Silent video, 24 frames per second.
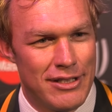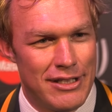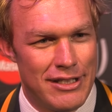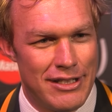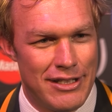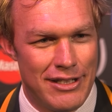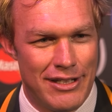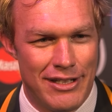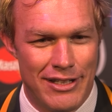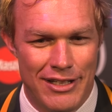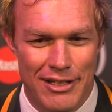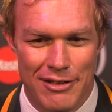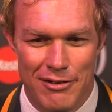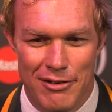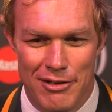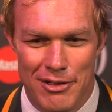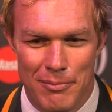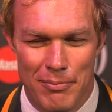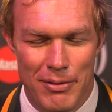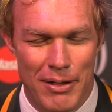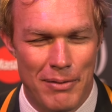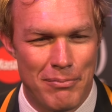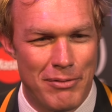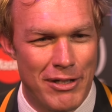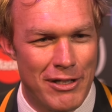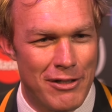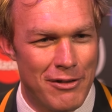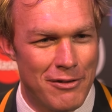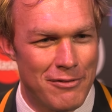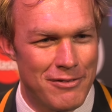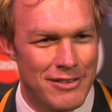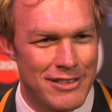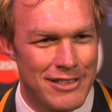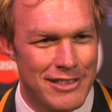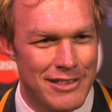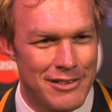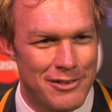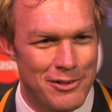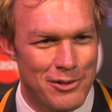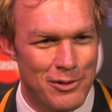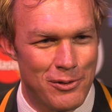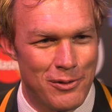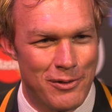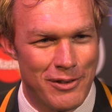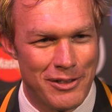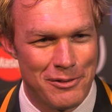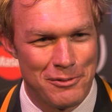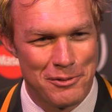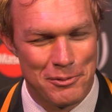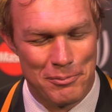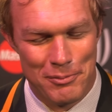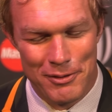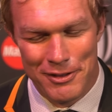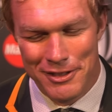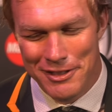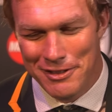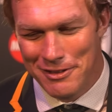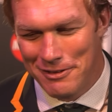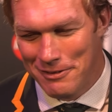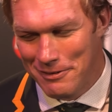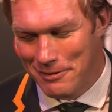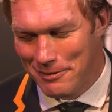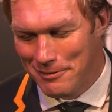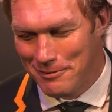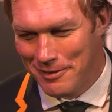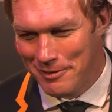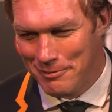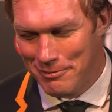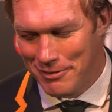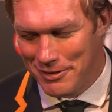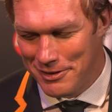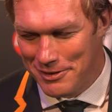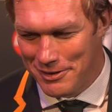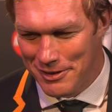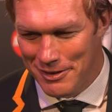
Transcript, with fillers: uh, you know, the public obviously saw I was putting in a lot of effort.